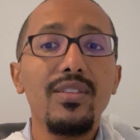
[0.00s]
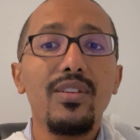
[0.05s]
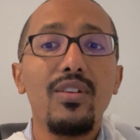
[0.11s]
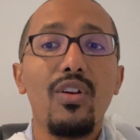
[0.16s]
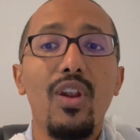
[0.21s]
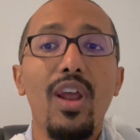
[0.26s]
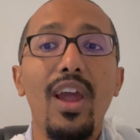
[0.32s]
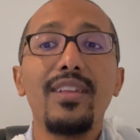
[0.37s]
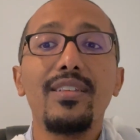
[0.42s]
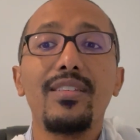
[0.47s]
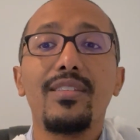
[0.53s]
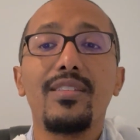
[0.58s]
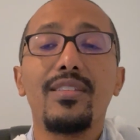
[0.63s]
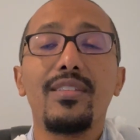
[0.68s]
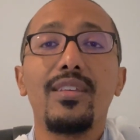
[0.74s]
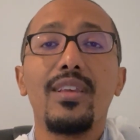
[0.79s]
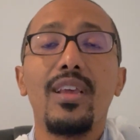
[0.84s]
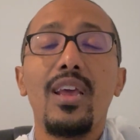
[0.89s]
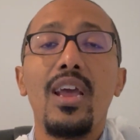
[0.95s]

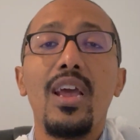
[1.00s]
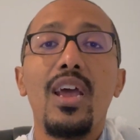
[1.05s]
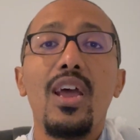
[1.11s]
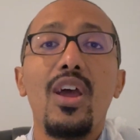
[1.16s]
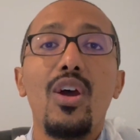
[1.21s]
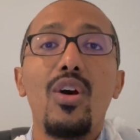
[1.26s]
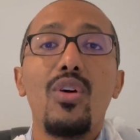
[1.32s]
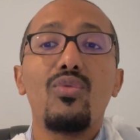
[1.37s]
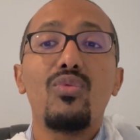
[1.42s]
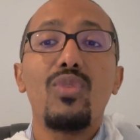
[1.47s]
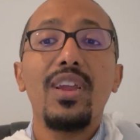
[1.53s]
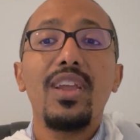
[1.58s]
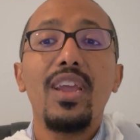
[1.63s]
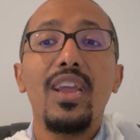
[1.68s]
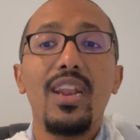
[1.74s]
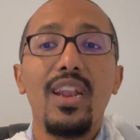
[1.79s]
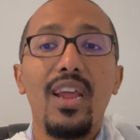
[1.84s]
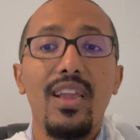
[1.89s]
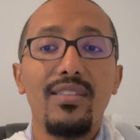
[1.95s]
Christ
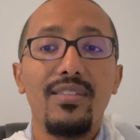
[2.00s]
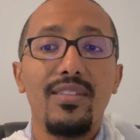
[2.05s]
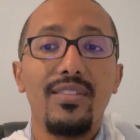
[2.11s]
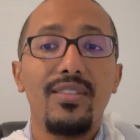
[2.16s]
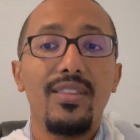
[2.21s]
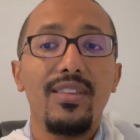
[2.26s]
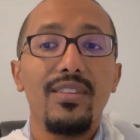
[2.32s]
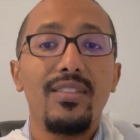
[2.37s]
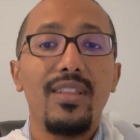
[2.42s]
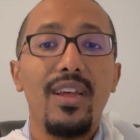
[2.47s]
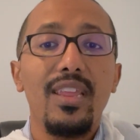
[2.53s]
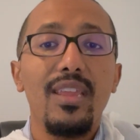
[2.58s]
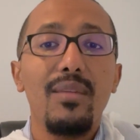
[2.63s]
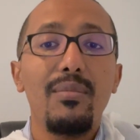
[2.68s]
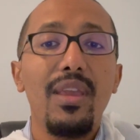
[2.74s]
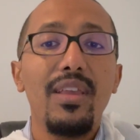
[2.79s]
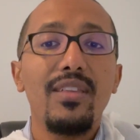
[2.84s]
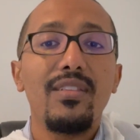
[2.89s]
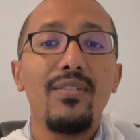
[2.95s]
recognizes this that he
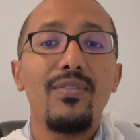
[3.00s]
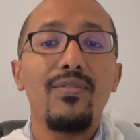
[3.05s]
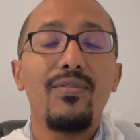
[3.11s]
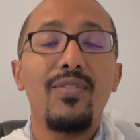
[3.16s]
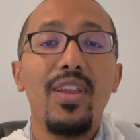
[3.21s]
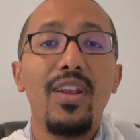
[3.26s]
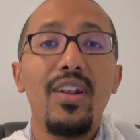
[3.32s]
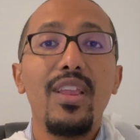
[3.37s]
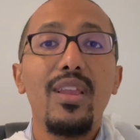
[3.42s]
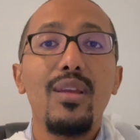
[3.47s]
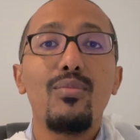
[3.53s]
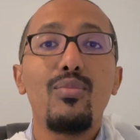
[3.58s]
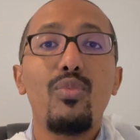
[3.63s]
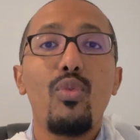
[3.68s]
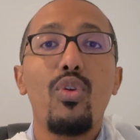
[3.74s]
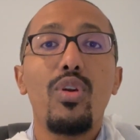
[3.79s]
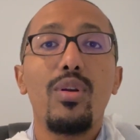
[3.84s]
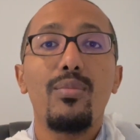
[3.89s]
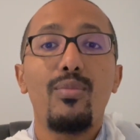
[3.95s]
makes a very
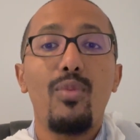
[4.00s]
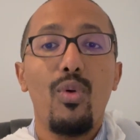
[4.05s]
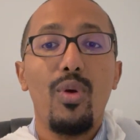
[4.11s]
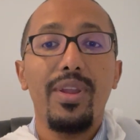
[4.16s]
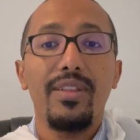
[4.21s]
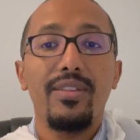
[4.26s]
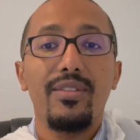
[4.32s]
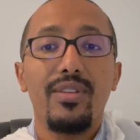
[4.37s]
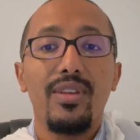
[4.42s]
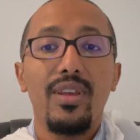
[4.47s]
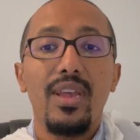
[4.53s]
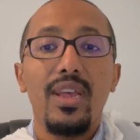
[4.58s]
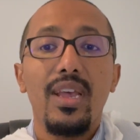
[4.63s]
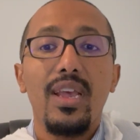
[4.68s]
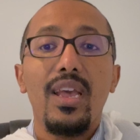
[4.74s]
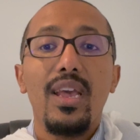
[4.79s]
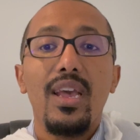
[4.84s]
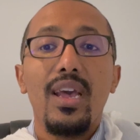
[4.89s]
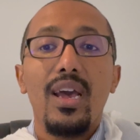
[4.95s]
important point.
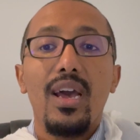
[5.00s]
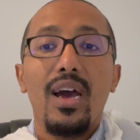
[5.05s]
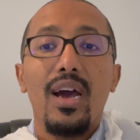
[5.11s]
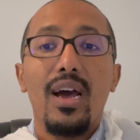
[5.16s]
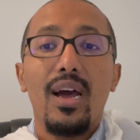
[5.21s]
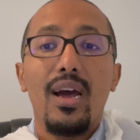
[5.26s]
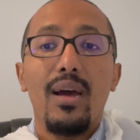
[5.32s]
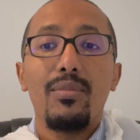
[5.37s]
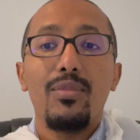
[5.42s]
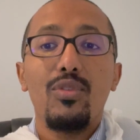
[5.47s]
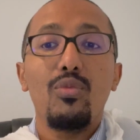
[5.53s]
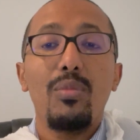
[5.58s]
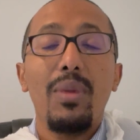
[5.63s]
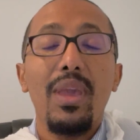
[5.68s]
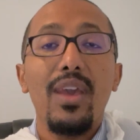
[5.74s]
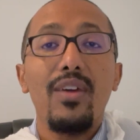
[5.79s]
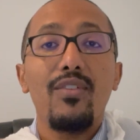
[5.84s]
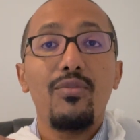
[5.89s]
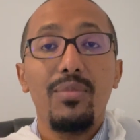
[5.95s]
You may
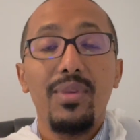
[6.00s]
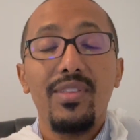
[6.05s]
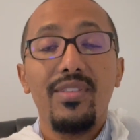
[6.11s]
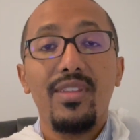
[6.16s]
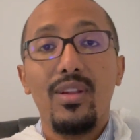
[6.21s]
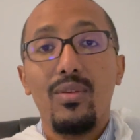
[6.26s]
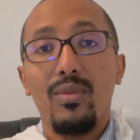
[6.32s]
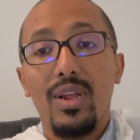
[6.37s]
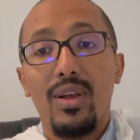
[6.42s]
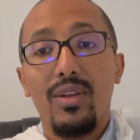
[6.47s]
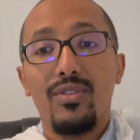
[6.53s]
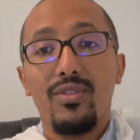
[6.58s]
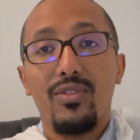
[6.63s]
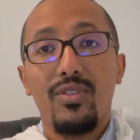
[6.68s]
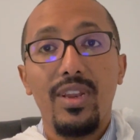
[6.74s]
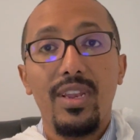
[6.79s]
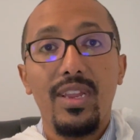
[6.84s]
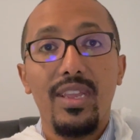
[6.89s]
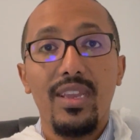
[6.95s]
have missed it when I was
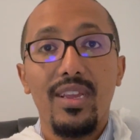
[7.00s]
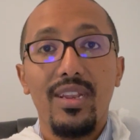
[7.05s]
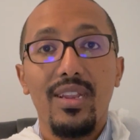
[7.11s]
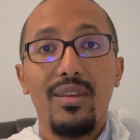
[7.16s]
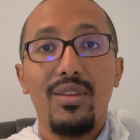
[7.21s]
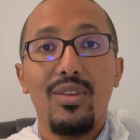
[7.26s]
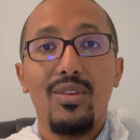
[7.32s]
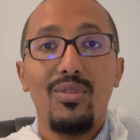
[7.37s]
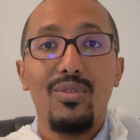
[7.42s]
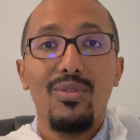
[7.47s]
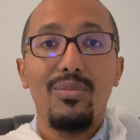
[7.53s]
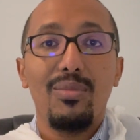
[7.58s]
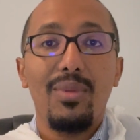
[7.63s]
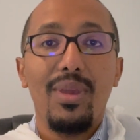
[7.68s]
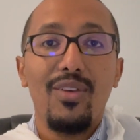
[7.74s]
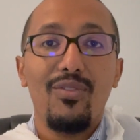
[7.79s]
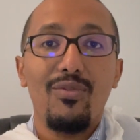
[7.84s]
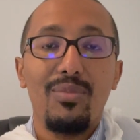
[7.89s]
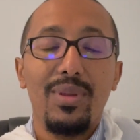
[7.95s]
reading it. You may
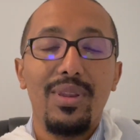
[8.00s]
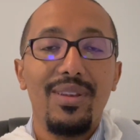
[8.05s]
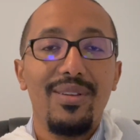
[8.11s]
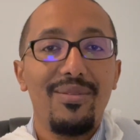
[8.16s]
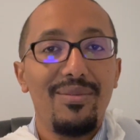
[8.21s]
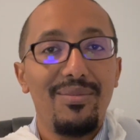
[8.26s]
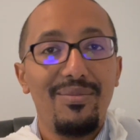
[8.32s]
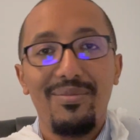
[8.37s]
have been